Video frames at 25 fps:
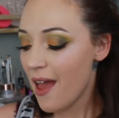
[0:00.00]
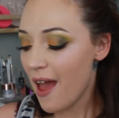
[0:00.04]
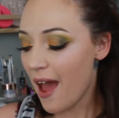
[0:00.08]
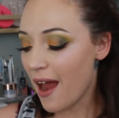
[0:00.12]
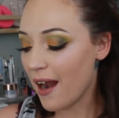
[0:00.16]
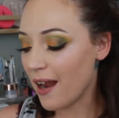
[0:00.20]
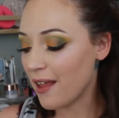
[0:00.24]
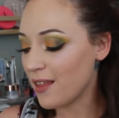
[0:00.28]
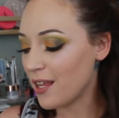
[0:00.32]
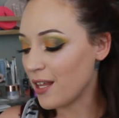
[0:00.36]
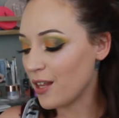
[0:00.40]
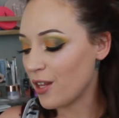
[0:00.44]

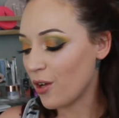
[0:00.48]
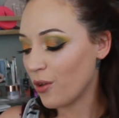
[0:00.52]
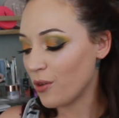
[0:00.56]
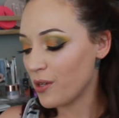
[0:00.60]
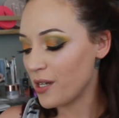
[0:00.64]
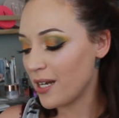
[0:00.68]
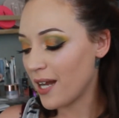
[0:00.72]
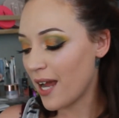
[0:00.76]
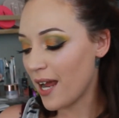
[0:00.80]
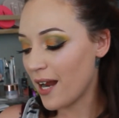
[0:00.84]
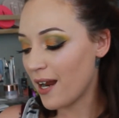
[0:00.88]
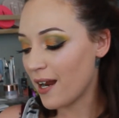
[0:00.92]
And I think the
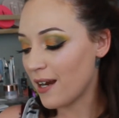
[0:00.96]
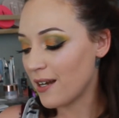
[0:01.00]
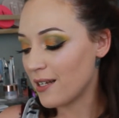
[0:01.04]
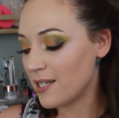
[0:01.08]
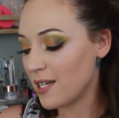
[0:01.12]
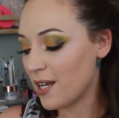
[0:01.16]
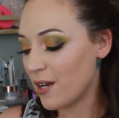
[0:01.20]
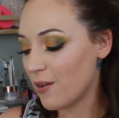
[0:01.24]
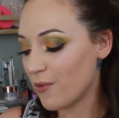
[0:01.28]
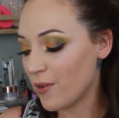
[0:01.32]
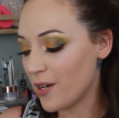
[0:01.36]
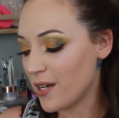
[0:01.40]
only 9 out of
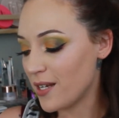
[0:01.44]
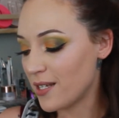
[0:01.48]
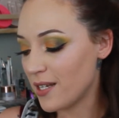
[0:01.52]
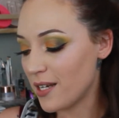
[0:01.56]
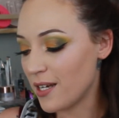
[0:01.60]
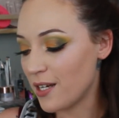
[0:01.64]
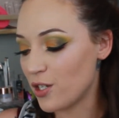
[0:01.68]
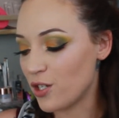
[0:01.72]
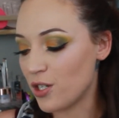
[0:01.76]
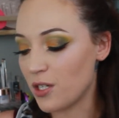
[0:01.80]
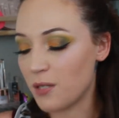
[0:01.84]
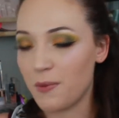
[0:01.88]
10
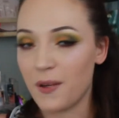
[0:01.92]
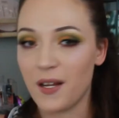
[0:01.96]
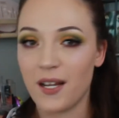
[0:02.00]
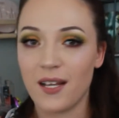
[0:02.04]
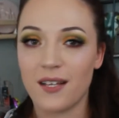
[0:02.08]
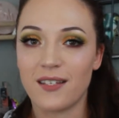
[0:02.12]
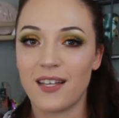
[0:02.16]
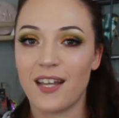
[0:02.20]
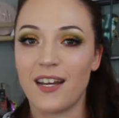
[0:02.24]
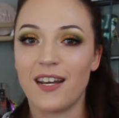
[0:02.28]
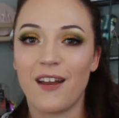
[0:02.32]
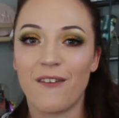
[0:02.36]
reason is just
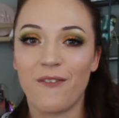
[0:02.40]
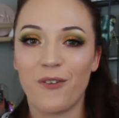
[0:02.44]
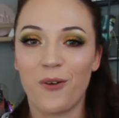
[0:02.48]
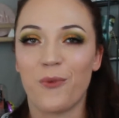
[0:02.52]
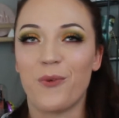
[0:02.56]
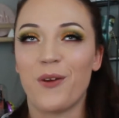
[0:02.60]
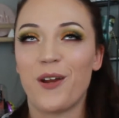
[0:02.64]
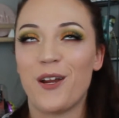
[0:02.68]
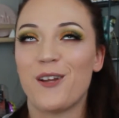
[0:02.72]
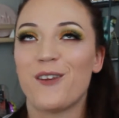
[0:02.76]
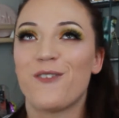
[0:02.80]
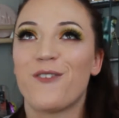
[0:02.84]
because I never
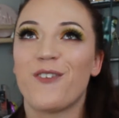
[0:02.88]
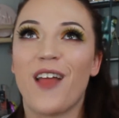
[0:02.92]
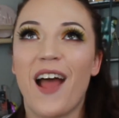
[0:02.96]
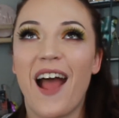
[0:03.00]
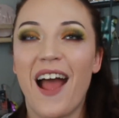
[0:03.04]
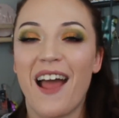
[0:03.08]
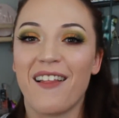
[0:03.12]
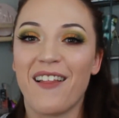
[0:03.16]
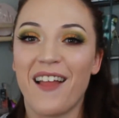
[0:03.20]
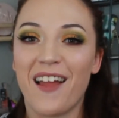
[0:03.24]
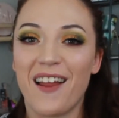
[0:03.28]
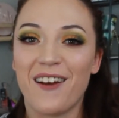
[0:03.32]
reach for the
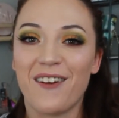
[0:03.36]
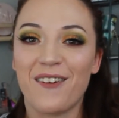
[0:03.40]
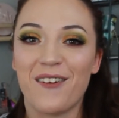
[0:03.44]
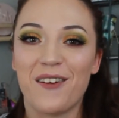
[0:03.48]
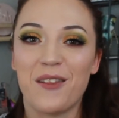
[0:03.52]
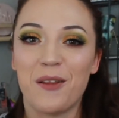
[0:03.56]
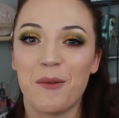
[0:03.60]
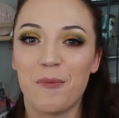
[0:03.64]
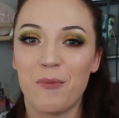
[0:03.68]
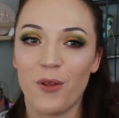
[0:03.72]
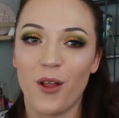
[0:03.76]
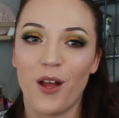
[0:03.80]
highlighter
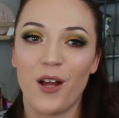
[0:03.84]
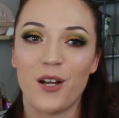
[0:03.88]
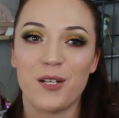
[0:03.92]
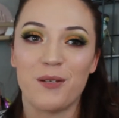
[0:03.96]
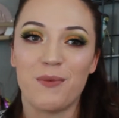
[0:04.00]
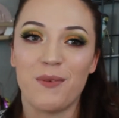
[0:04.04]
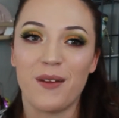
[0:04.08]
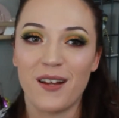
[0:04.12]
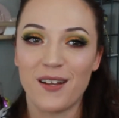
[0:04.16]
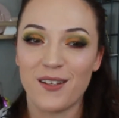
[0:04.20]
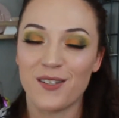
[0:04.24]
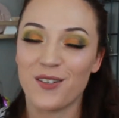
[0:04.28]
and the
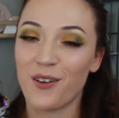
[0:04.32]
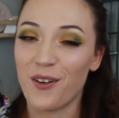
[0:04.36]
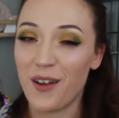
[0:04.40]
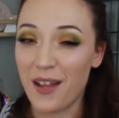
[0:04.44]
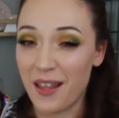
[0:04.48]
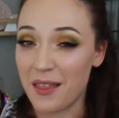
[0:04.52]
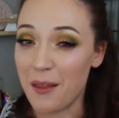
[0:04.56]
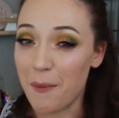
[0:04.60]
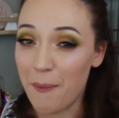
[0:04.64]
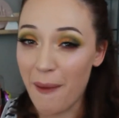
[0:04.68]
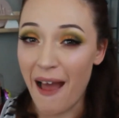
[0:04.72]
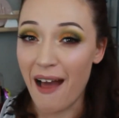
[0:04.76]
blush because they're
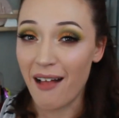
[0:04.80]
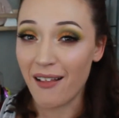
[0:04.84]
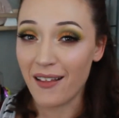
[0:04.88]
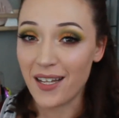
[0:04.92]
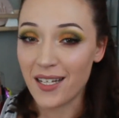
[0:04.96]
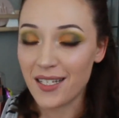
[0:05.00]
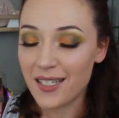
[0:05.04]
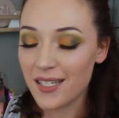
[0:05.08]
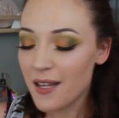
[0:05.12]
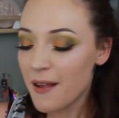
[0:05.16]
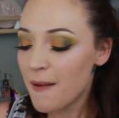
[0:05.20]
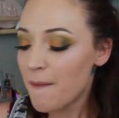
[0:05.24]
in the
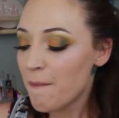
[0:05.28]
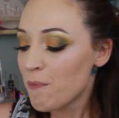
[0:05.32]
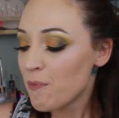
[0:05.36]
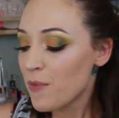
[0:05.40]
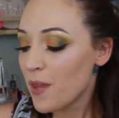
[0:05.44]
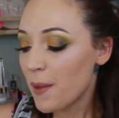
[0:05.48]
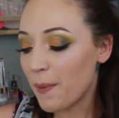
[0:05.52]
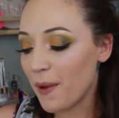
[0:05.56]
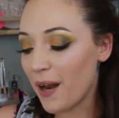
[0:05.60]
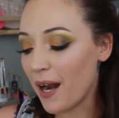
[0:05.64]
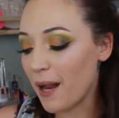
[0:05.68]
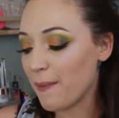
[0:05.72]
palette.
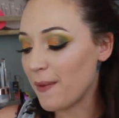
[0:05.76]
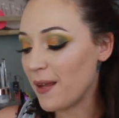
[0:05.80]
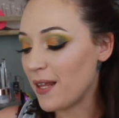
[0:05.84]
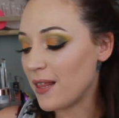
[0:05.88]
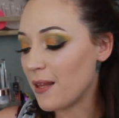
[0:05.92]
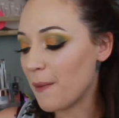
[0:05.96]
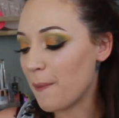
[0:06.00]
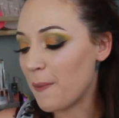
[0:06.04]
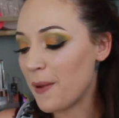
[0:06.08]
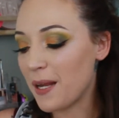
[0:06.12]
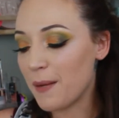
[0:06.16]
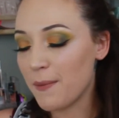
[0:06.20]
But I
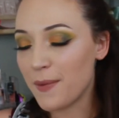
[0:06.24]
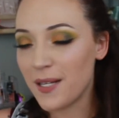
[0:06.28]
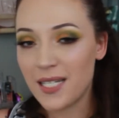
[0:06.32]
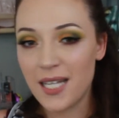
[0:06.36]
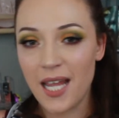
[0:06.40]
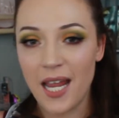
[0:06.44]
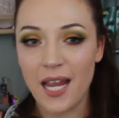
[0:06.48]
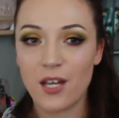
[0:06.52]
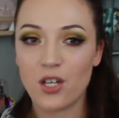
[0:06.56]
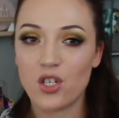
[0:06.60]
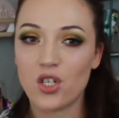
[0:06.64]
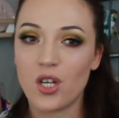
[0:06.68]
mean, the
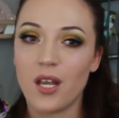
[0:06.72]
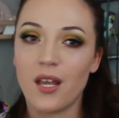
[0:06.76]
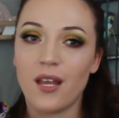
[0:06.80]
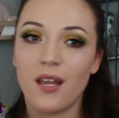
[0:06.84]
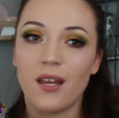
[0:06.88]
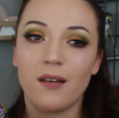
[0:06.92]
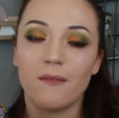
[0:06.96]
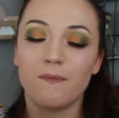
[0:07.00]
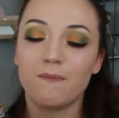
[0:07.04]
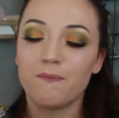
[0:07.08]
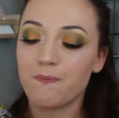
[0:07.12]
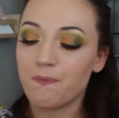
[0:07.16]

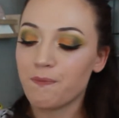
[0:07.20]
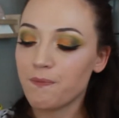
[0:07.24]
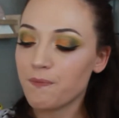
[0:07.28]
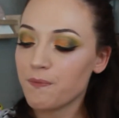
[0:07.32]
pigmentation,